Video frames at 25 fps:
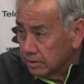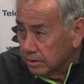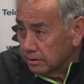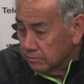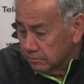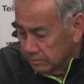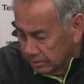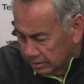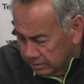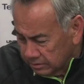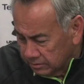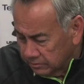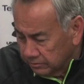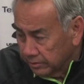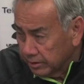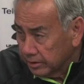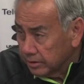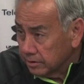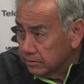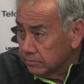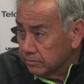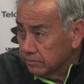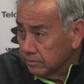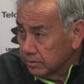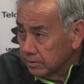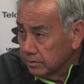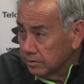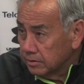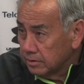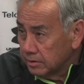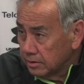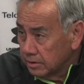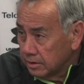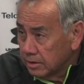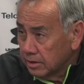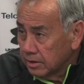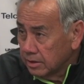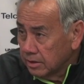So again, is the emphasis
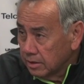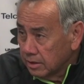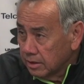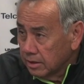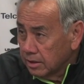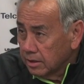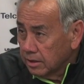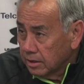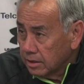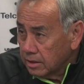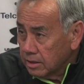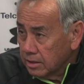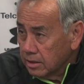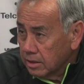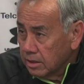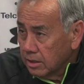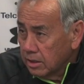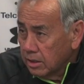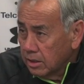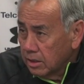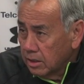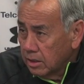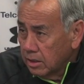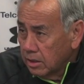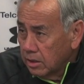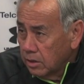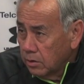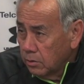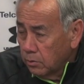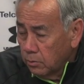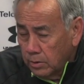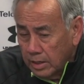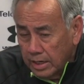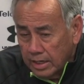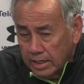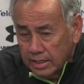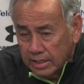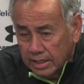more on looking for
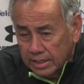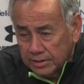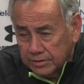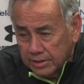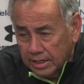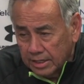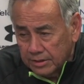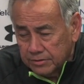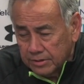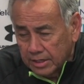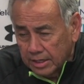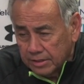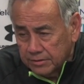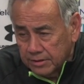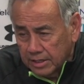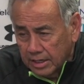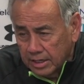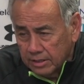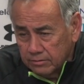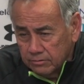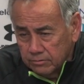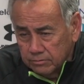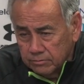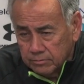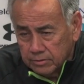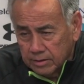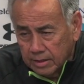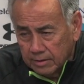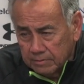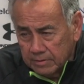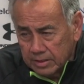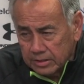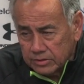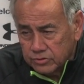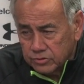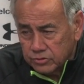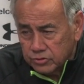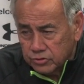freshmen? Well,
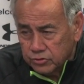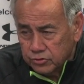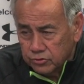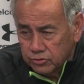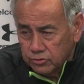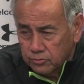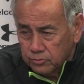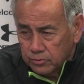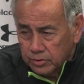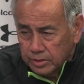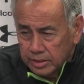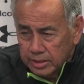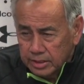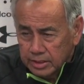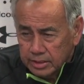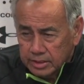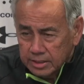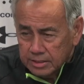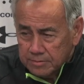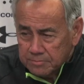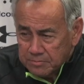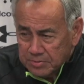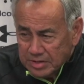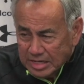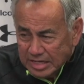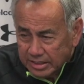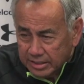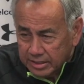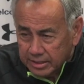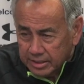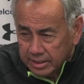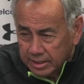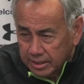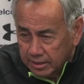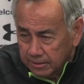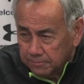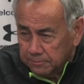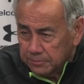I'm not so sure we need
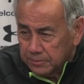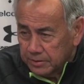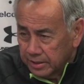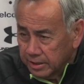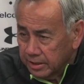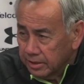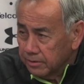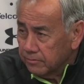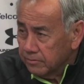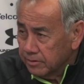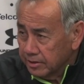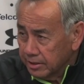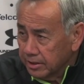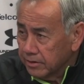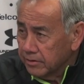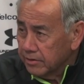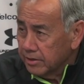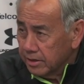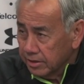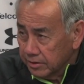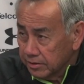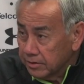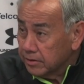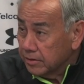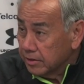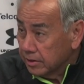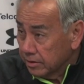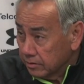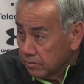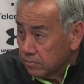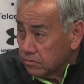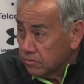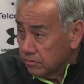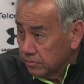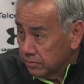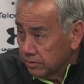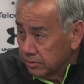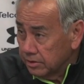immediate help in any one area other than the
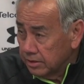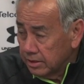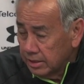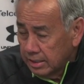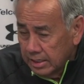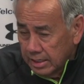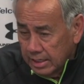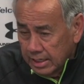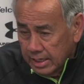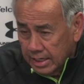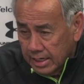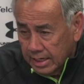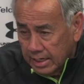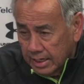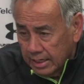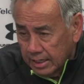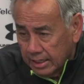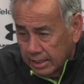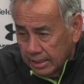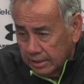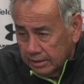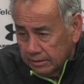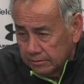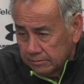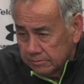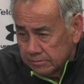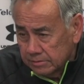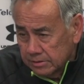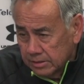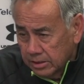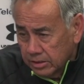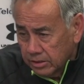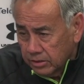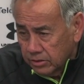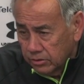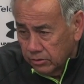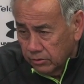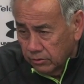corner.
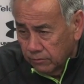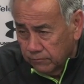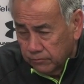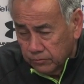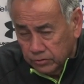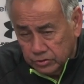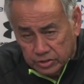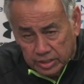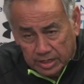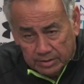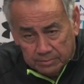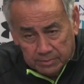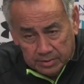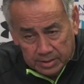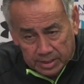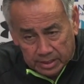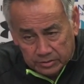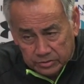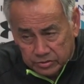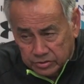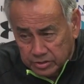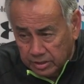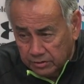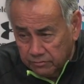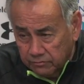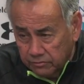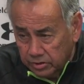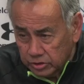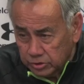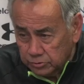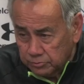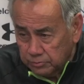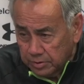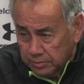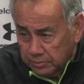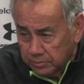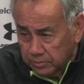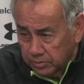You know, for example, the outside
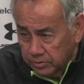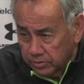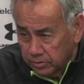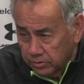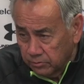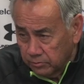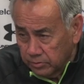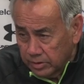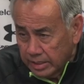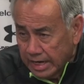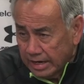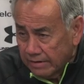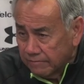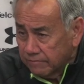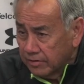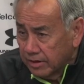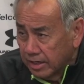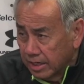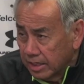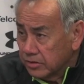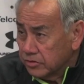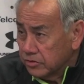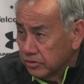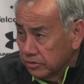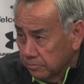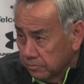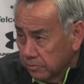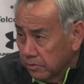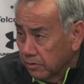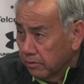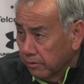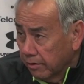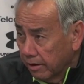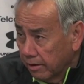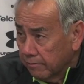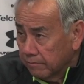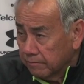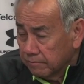rush people, you know, we have guys in the
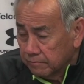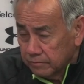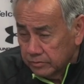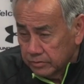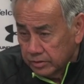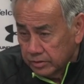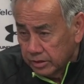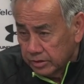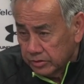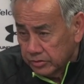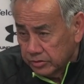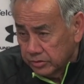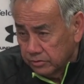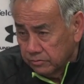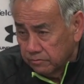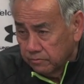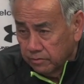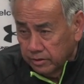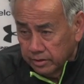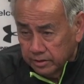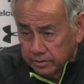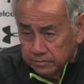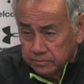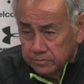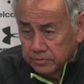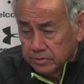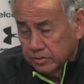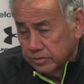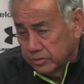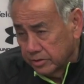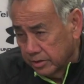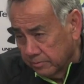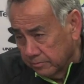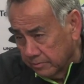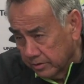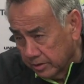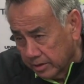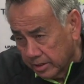program, Garcia Williams and
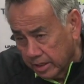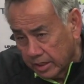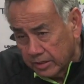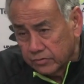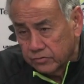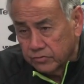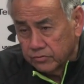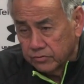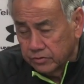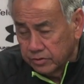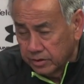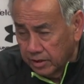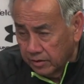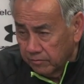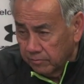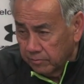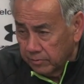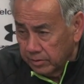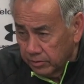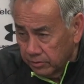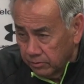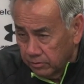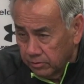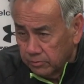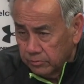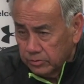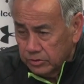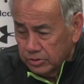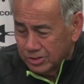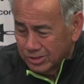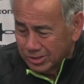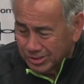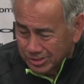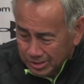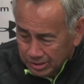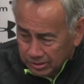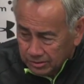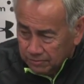Jeremy Castro and David Manon. We
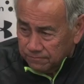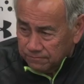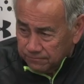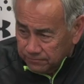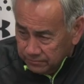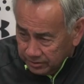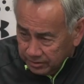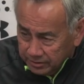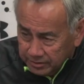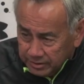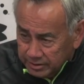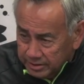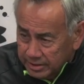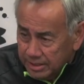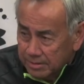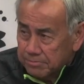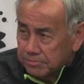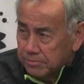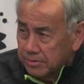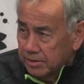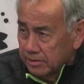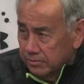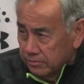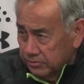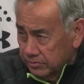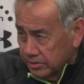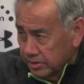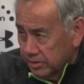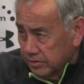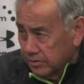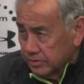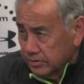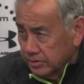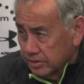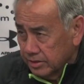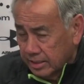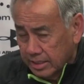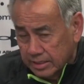just need to fill the depth in those
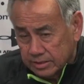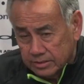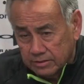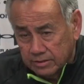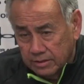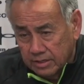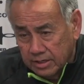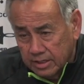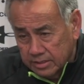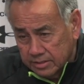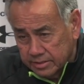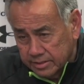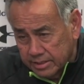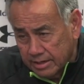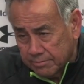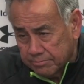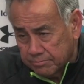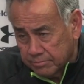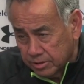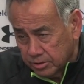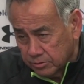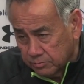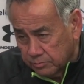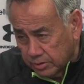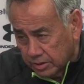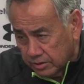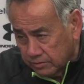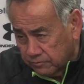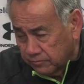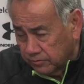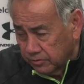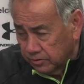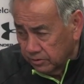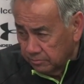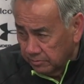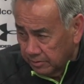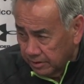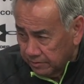areas, and that depth is best
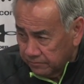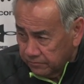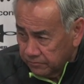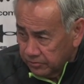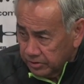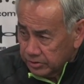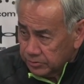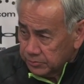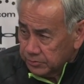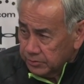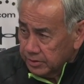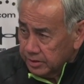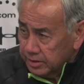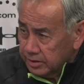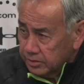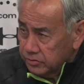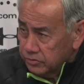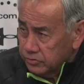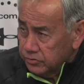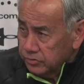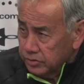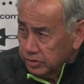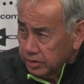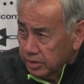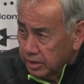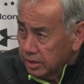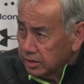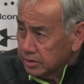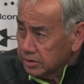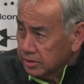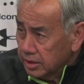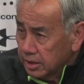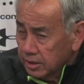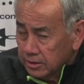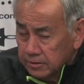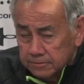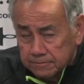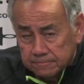filled by freshmen and junior
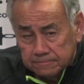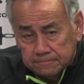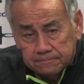college guys.